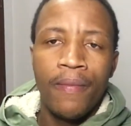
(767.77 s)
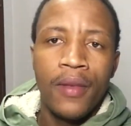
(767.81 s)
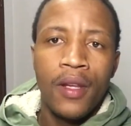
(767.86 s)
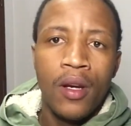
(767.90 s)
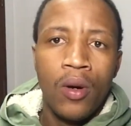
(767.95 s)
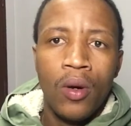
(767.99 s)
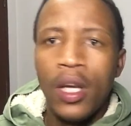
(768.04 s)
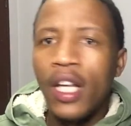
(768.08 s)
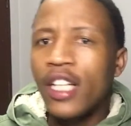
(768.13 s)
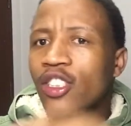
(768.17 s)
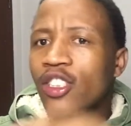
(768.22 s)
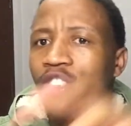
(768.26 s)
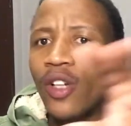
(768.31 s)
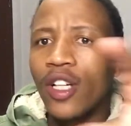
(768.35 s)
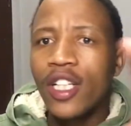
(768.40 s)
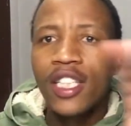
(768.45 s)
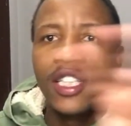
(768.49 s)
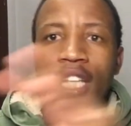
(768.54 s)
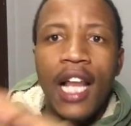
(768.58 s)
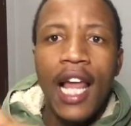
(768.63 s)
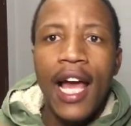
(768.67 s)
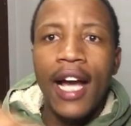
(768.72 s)
Let's not
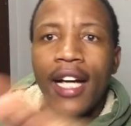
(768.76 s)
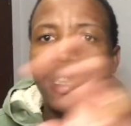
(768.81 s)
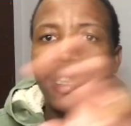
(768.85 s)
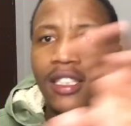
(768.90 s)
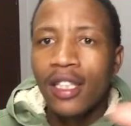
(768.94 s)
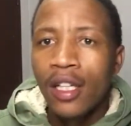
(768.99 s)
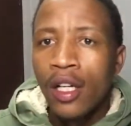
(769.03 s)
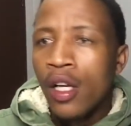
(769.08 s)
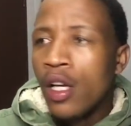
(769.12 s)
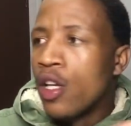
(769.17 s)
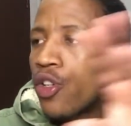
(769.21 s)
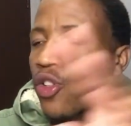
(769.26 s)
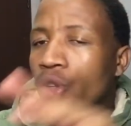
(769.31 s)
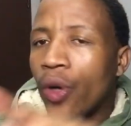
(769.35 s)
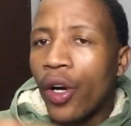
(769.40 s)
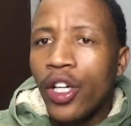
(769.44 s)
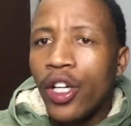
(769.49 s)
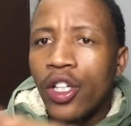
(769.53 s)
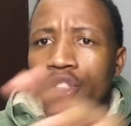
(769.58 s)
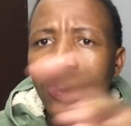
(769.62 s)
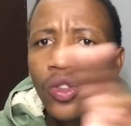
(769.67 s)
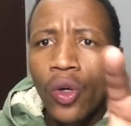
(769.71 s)
select
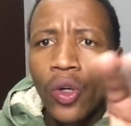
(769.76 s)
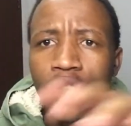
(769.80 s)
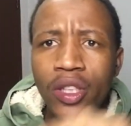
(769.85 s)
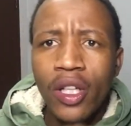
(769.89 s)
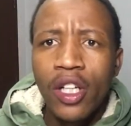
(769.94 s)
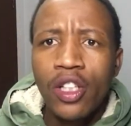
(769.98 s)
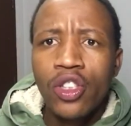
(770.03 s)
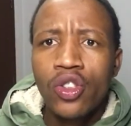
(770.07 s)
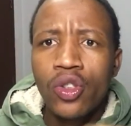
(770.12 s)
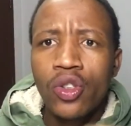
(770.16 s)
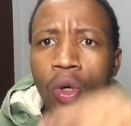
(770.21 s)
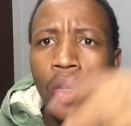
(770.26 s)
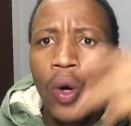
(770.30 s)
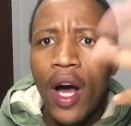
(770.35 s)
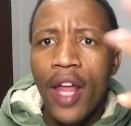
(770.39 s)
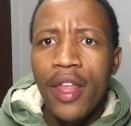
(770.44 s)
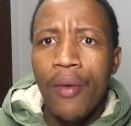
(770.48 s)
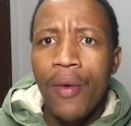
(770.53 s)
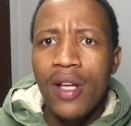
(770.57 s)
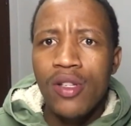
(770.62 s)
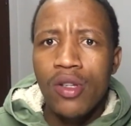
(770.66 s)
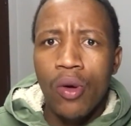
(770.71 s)
so-and-so, so-and-so.
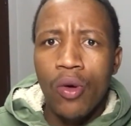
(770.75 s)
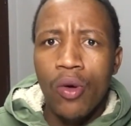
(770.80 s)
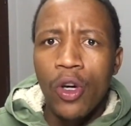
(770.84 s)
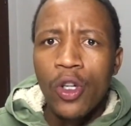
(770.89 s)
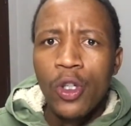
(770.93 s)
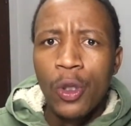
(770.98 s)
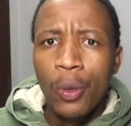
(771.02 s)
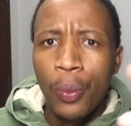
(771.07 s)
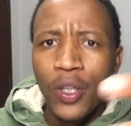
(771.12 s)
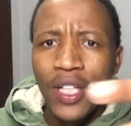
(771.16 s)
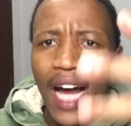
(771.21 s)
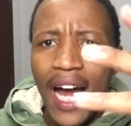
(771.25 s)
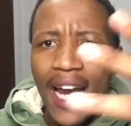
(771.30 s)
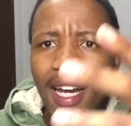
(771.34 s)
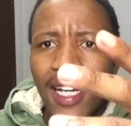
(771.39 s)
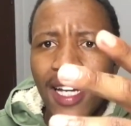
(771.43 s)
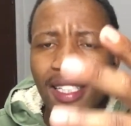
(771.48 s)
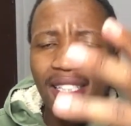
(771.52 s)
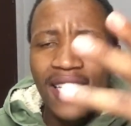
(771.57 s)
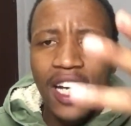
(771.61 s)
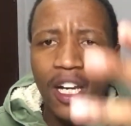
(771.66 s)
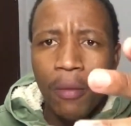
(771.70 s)
Otherwise, we're going to put
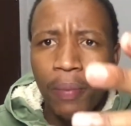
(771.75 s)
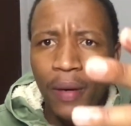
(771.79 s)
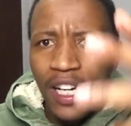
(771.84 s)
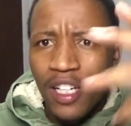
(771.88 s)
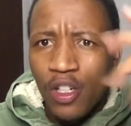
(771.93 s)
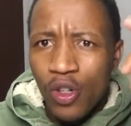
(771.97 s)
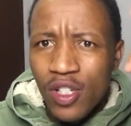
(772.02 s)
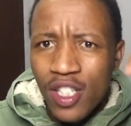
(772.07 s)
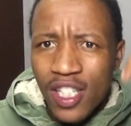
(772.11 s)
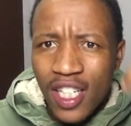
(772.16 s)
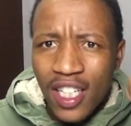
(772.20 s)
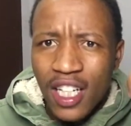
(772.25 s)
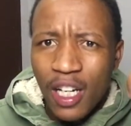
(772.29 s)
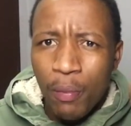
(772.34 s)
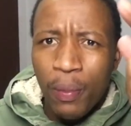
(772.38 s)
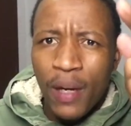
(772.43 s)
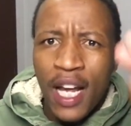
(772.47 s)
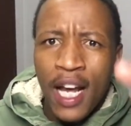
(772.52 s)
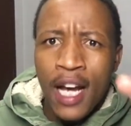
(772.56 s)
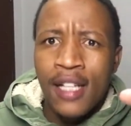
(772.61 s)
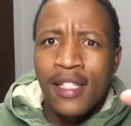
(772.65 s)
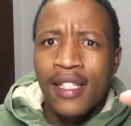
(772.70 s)
unnecessary pressure on certain
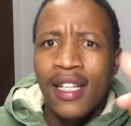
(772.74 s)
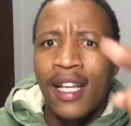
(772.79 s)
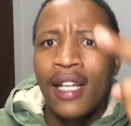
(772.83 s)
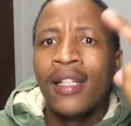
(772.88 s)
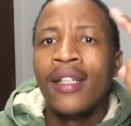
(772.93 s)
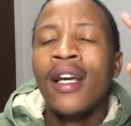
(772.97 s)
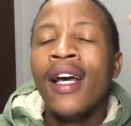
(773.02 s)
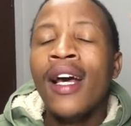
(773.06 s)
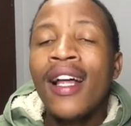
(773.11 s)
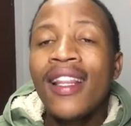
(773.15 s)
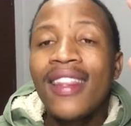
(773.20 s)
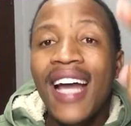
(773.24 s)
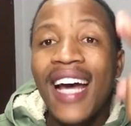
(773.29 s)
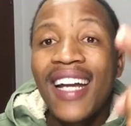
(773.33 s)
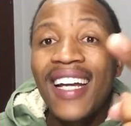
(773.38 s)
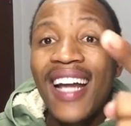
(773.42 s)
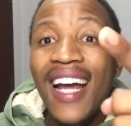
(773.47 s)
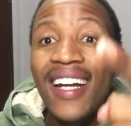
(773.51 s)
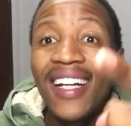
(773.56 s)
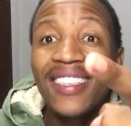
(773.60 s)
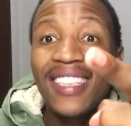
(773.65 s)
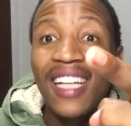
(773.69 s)
players. And that
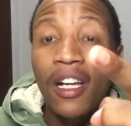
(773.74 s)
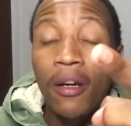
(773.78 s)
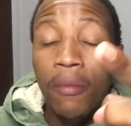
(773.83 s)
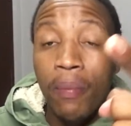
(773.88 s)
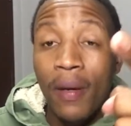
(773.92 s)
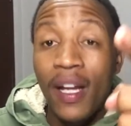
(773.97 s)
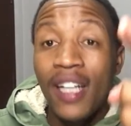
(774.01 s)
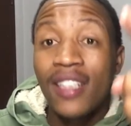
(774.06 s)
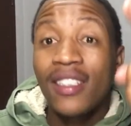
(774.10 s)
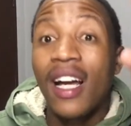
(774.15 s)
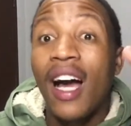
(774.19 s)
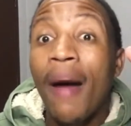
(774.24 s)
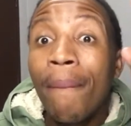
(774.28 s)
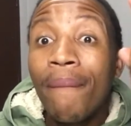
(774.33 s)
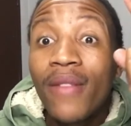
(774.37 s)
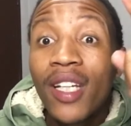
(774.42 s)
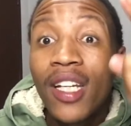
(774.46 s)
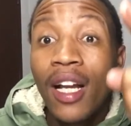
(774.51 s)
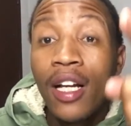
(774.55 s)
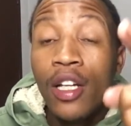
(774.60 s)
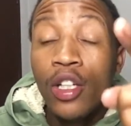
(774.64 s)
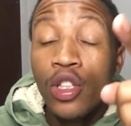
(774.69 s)
unnecessary pressure, I'm
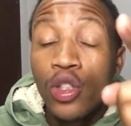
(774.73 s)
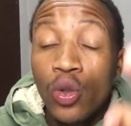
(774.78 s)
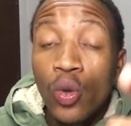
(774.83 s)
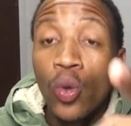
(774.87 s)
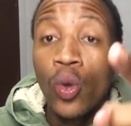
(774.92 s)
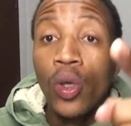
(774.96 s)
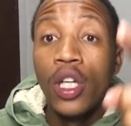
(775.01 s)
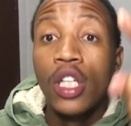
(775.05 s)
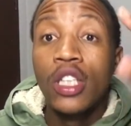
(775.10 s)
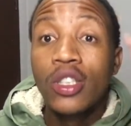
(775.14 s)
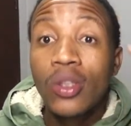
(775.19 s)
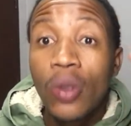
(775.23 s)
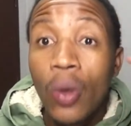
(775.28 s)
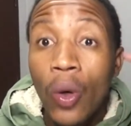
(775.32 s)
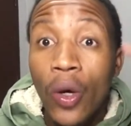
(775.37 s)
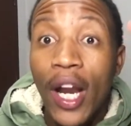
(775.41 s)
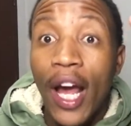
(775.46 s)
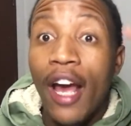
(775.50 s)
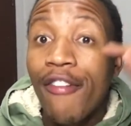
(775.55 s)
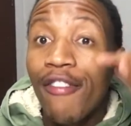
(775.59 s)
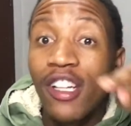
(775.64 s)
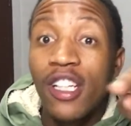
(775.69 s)
telling you, is going to
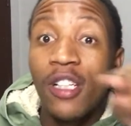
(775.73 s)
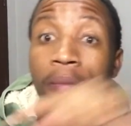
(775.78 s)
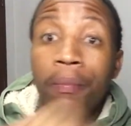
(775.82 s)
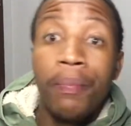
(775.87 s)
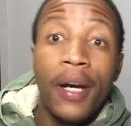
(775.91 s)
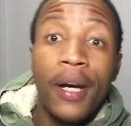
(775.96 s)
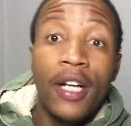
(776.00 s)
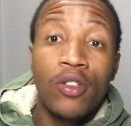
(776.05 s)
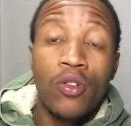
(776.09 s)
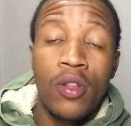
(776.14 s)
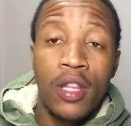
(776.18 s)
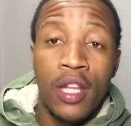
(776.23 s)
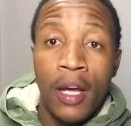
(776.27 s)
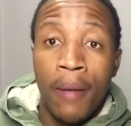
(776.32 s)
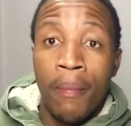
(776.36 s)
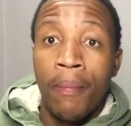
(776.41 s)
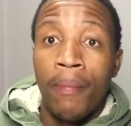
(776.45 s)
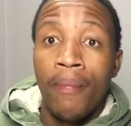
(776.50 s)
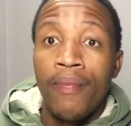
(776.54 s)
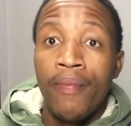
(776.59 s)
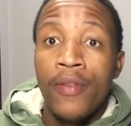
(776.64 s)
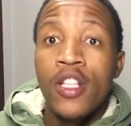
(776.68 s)
have an impact on them.
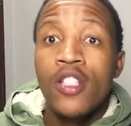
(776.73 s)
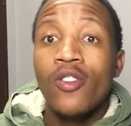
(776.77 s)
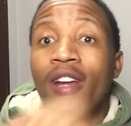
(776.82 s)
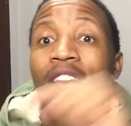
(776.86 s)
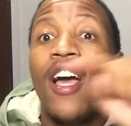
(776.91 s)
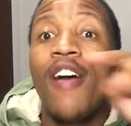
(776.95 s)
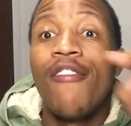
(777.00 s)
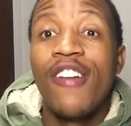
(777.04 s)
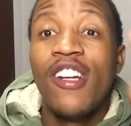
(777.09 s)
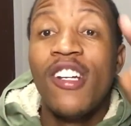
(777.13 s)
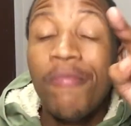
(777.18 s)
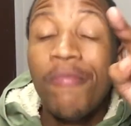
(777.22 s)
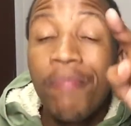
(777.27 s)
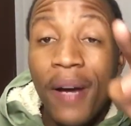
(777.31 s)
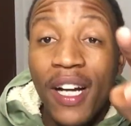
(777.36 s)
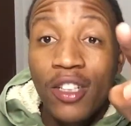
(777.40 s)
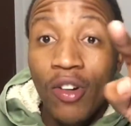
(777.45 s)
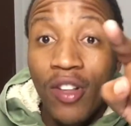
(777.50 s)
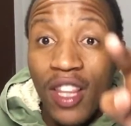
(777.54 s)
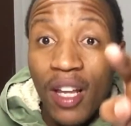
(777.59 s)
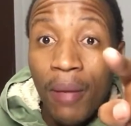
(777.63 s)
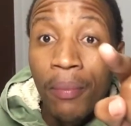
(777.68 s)
It's going to have an impact
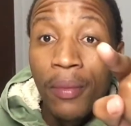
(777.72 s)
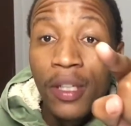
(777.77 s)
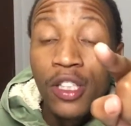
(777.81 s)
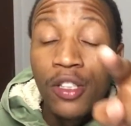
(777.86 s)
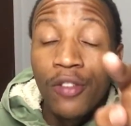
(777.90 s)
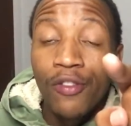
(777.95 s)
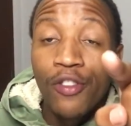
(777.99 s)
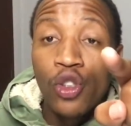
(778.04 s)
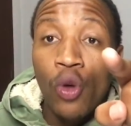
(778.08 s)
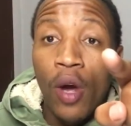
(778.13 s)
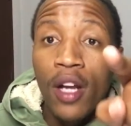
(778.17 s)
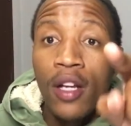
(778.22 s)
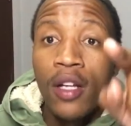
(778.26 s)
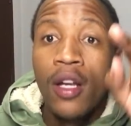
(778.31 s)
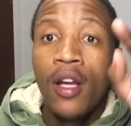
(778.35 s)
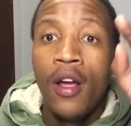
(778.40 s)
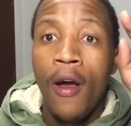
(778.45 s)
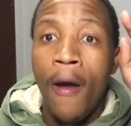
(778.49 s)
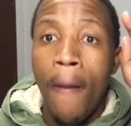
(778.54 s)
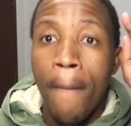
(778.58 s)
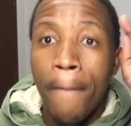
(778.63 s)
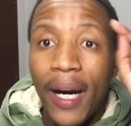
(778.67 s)
on them individually,
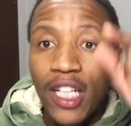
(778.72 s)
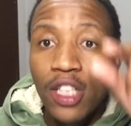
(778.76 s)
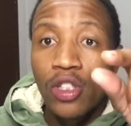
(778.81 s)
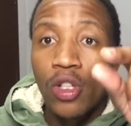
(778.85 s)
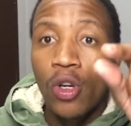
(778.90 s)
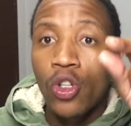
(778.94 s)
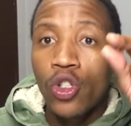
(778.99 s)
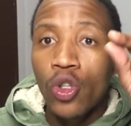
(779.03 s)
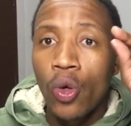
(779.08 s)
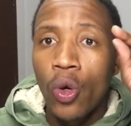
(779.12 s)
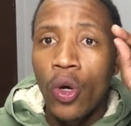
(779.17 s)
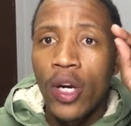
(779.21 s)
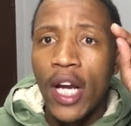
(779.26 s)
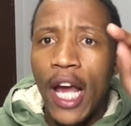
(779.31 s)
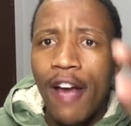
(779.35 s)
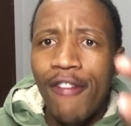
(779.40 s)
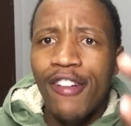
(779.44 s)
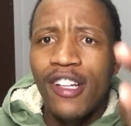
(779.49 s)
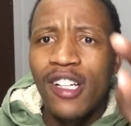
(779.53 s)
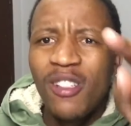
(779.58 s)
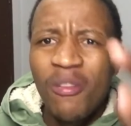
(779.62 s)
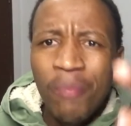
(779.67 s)
but it's also going to have
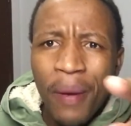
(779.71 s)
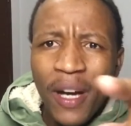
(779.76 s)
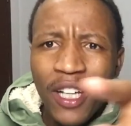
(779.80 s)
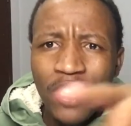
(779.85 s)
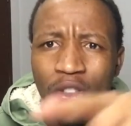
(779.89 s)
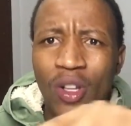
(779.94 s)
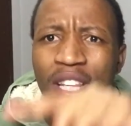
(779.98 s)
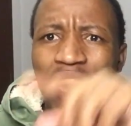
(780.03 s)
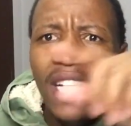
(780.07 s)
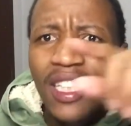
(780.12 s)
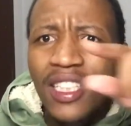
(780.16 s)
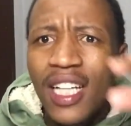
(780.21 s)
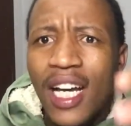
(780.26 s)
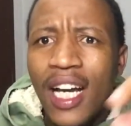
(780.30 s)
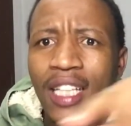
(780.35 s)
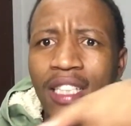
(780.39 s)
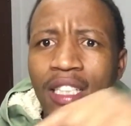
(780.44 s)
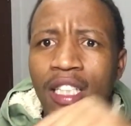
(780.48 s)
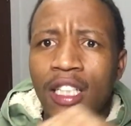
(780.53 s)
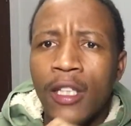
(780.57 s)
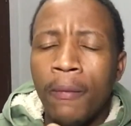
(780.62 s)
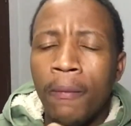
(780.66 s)
an impact on the entire
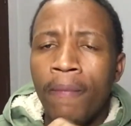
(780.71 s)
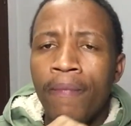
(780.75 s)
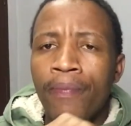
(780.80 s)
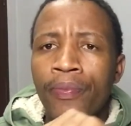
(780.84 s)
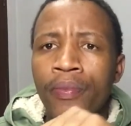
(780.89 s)
team.